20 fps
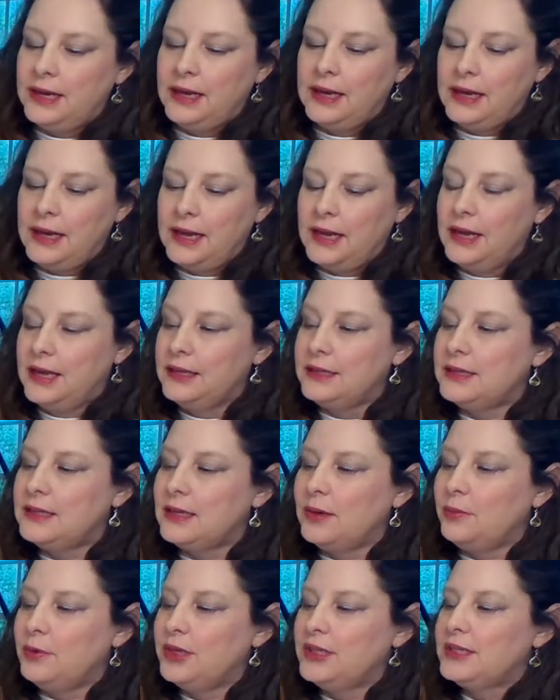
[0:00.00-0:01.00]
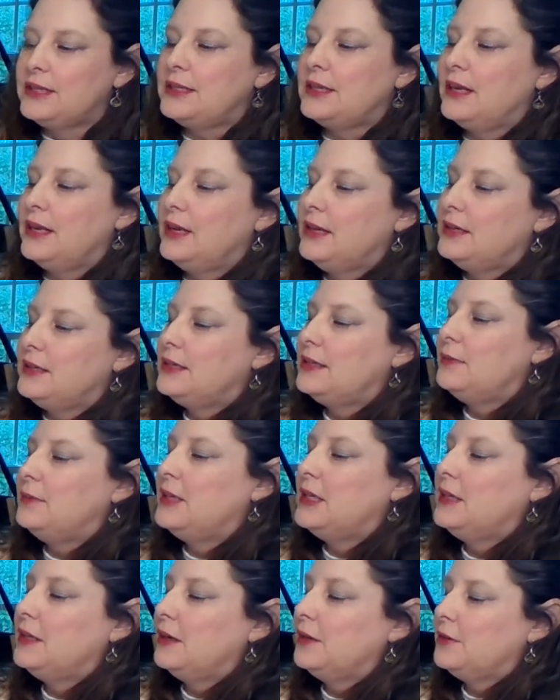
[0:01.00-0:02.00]
and someone said to me
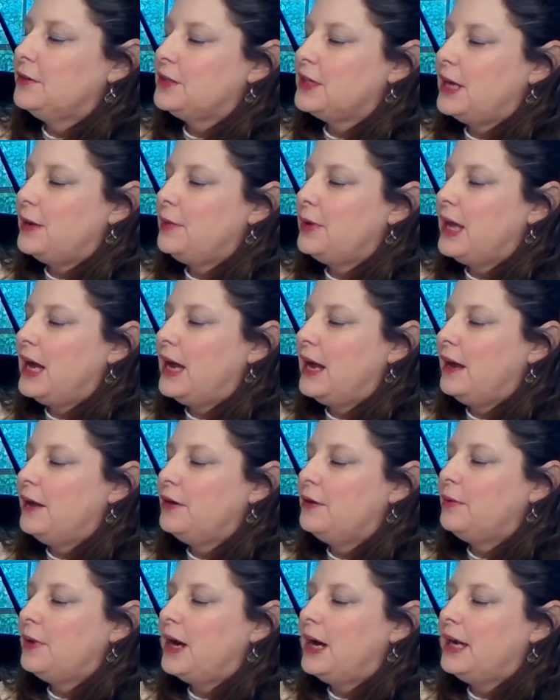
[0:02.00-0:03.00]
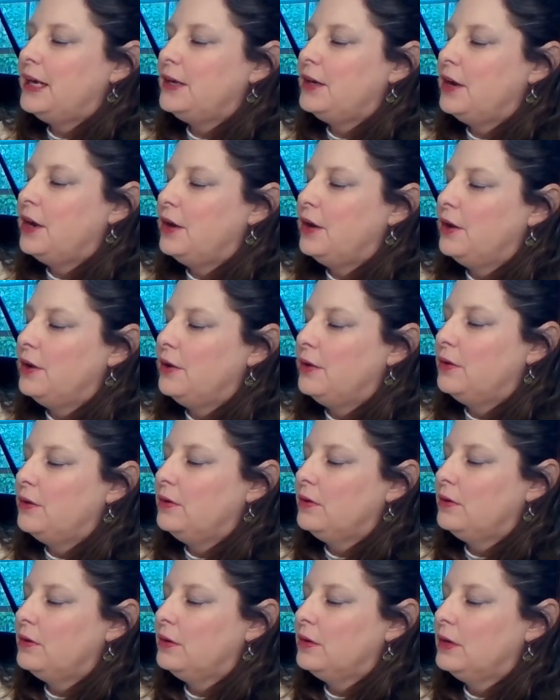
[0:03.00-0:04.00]
the other day, well, how do I know
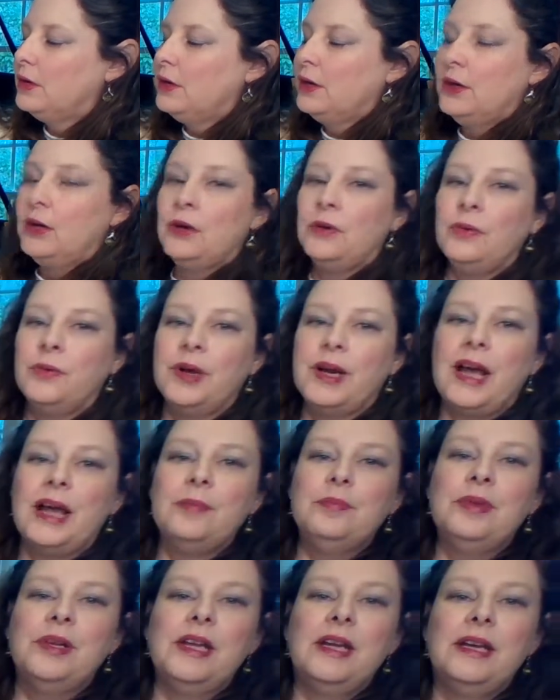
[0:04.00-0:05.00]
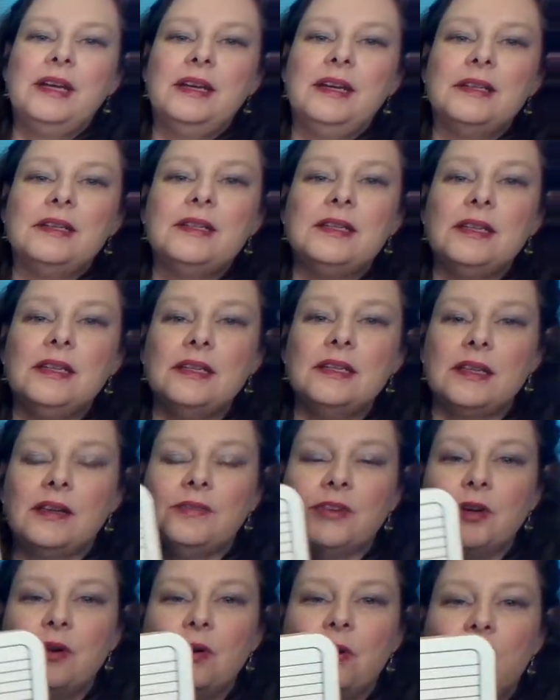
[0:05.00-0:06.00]
when I'm playing a
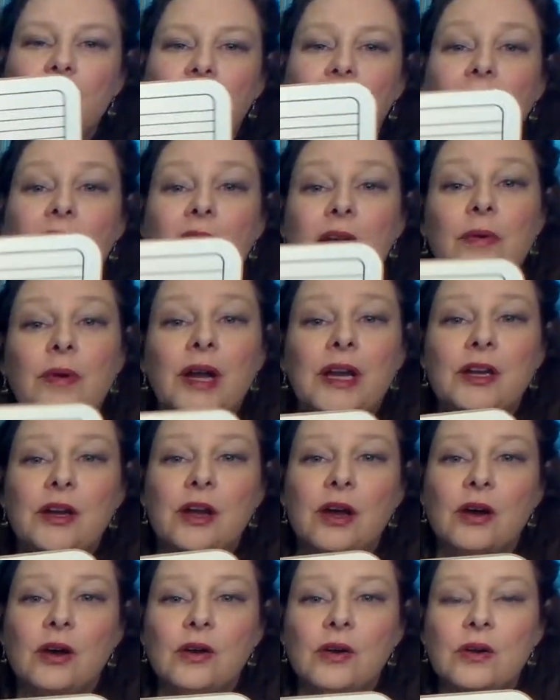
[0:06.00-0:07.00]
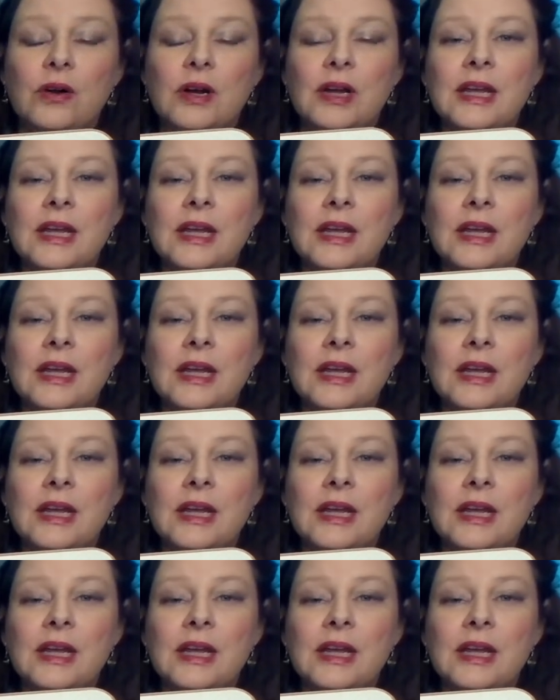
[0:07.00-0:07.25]
C7 chord, how do I know